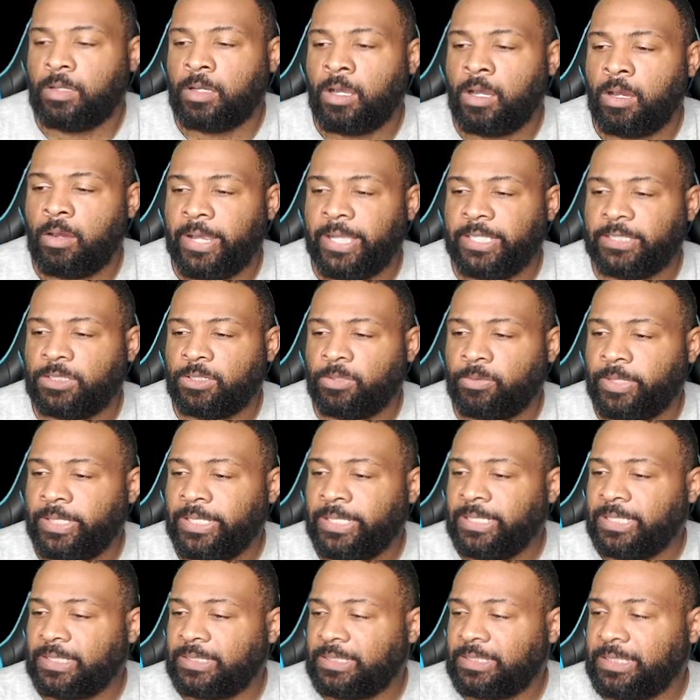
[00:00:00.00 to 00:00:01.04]
All right, so we're
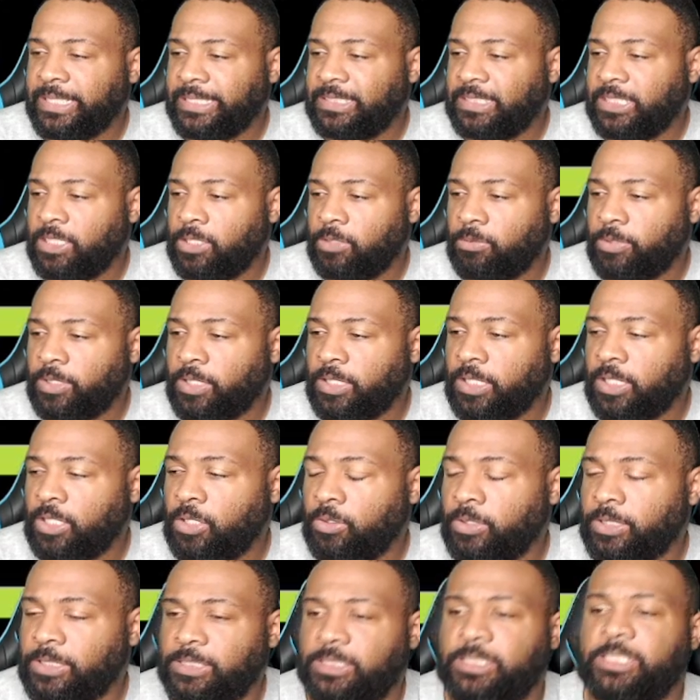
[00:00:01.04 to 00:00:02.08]
in the sets here. We're going to
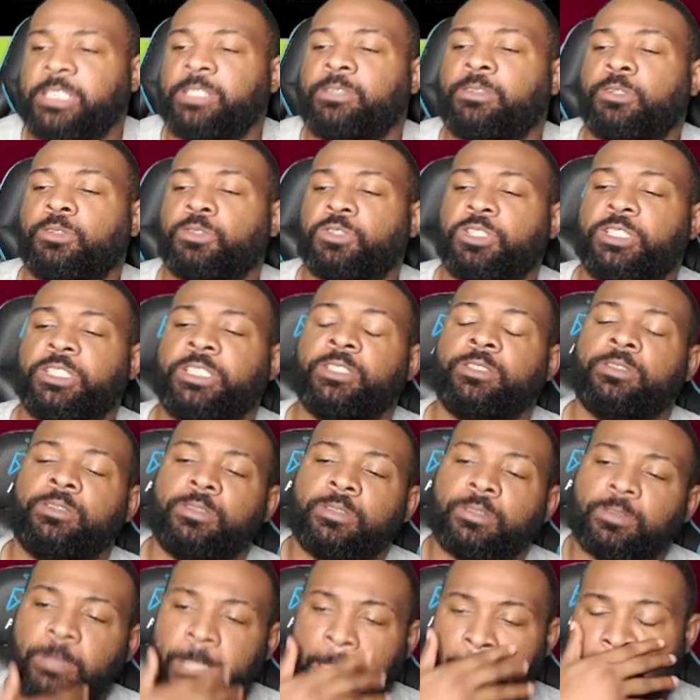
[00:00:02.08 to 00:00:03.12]
go to Zero Chill,
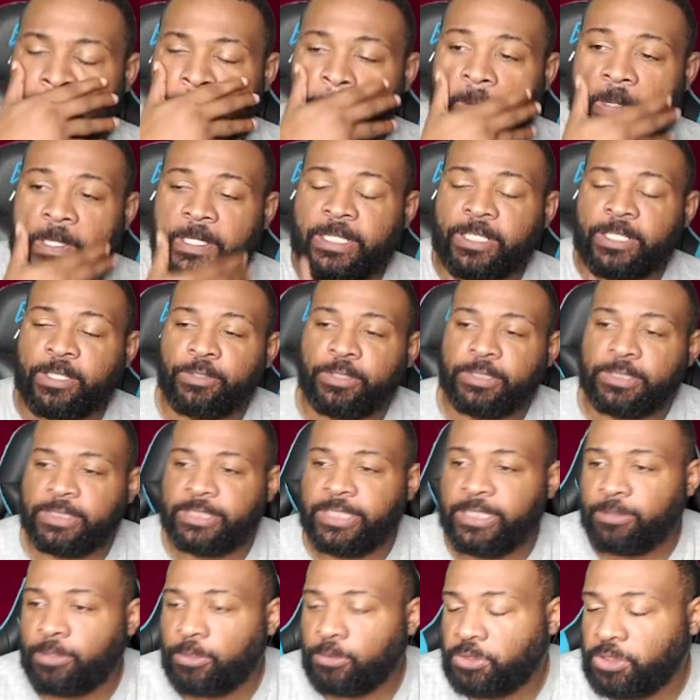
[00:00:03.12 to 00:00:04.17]
right? We're going to go to
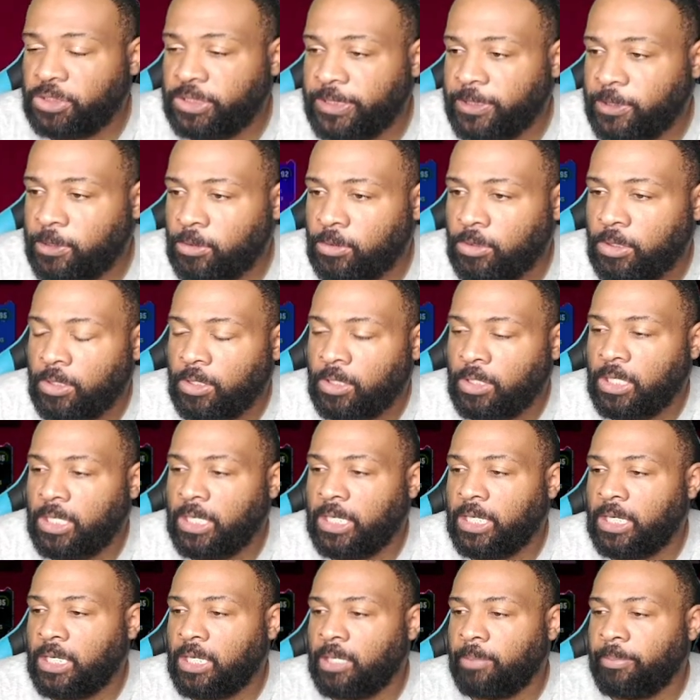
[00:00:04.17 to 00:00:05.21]
Zero Chill,
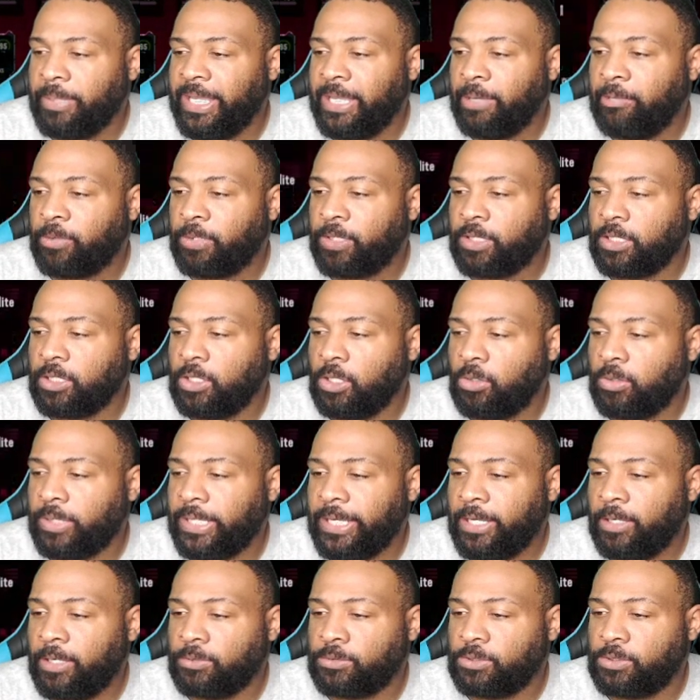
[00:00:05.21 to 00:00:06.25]
and we're going to go
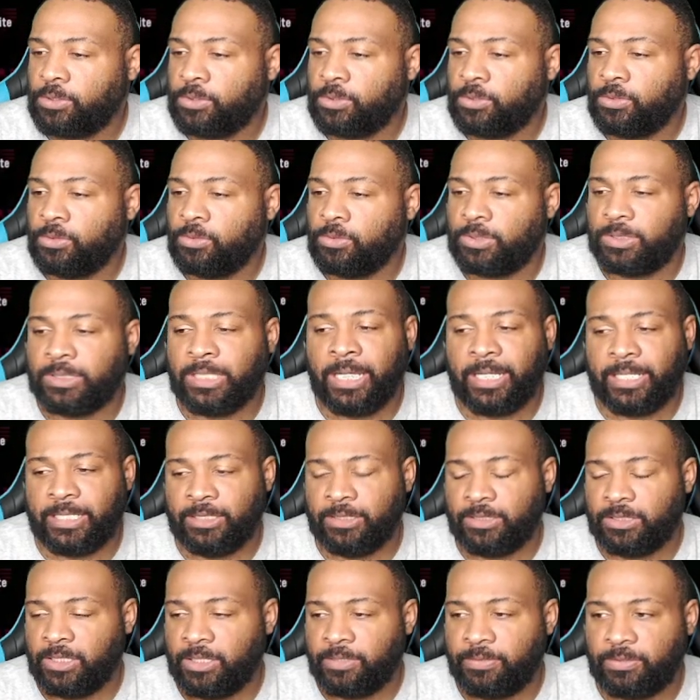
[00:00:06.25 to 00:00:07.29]
down to stocking
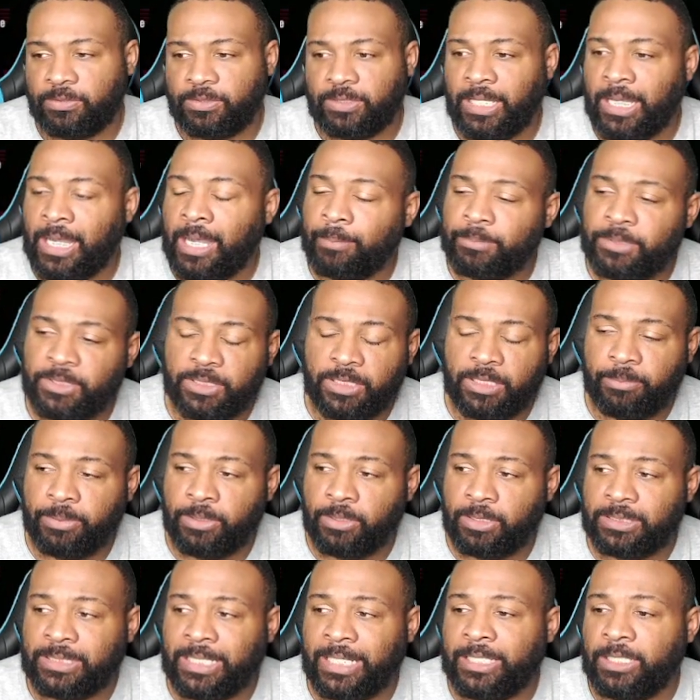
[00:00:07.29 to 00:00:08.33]
stuffers. I'm just going to
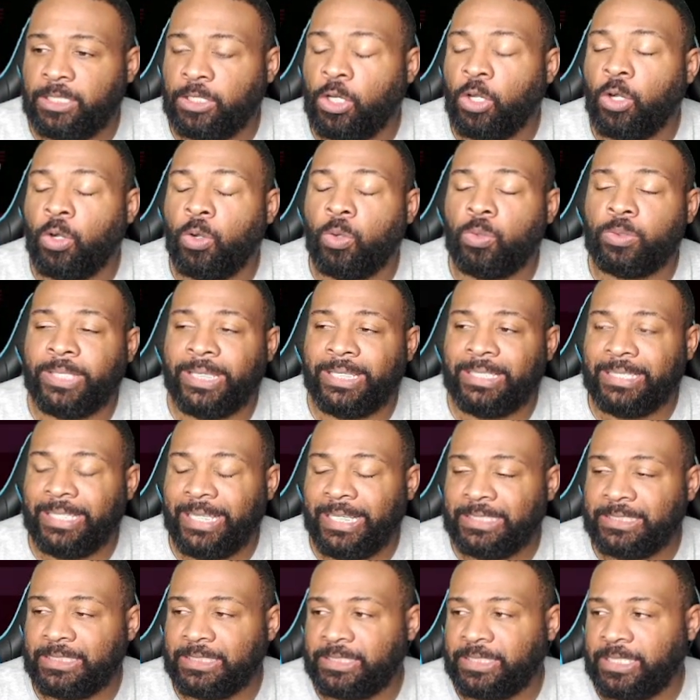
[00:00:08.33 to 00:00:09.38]
build, because I know they
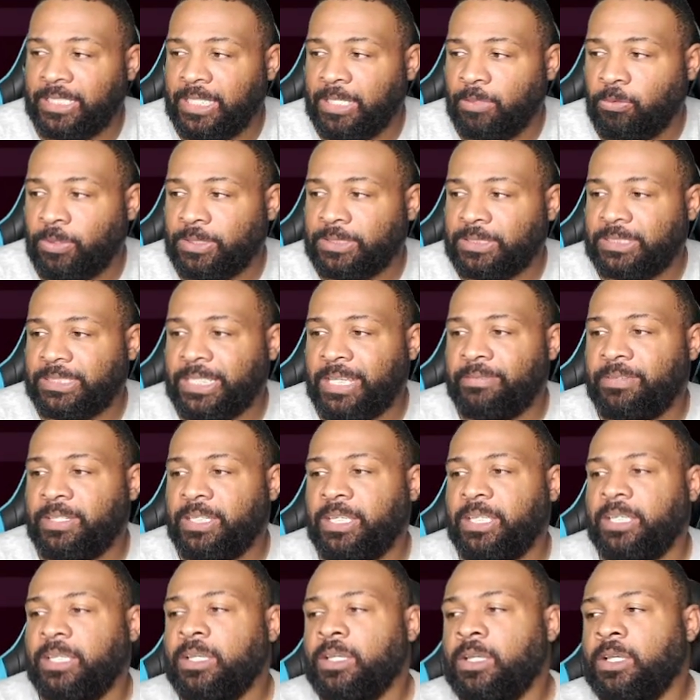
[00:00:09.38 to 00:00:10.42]
lazy sell at
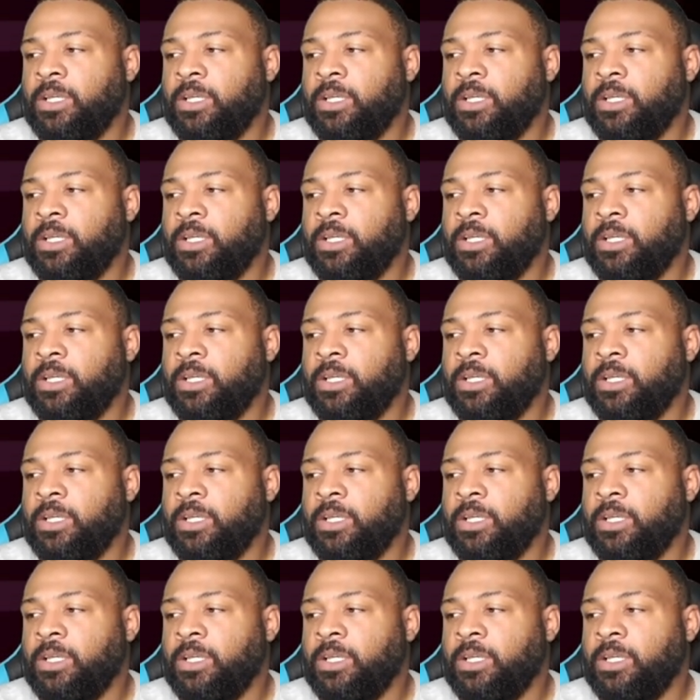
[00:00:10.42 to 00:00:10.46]
170.